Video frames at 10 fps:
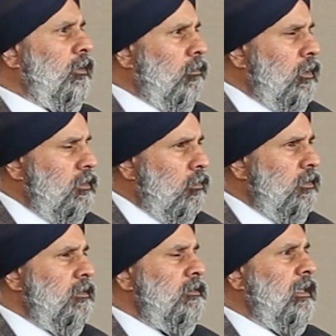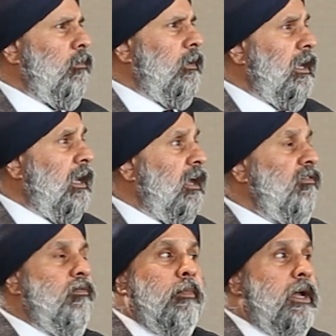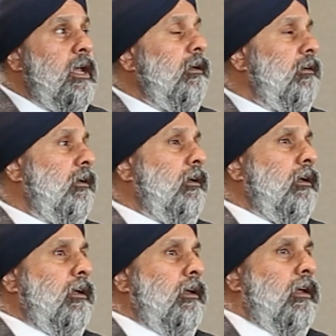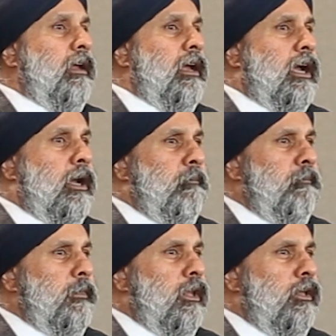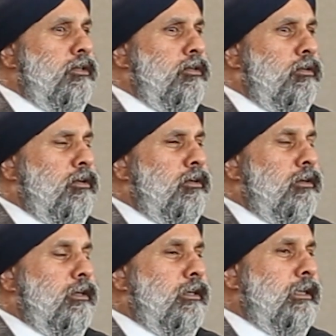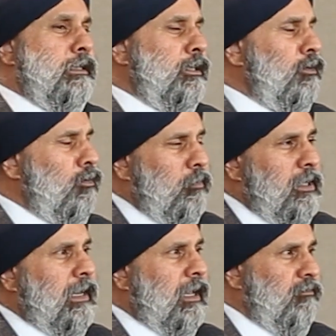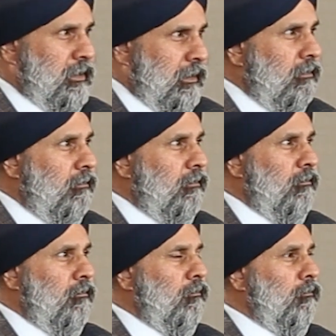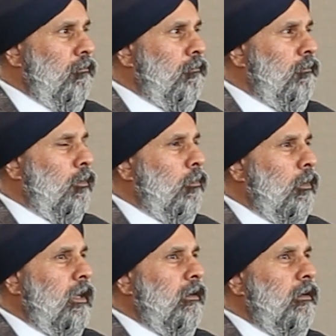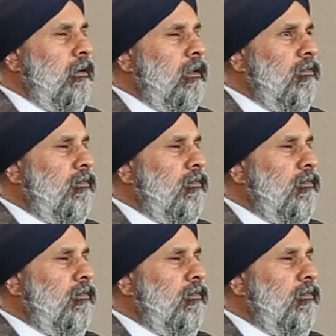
the resources that we have, but to continue to be an advocate for what the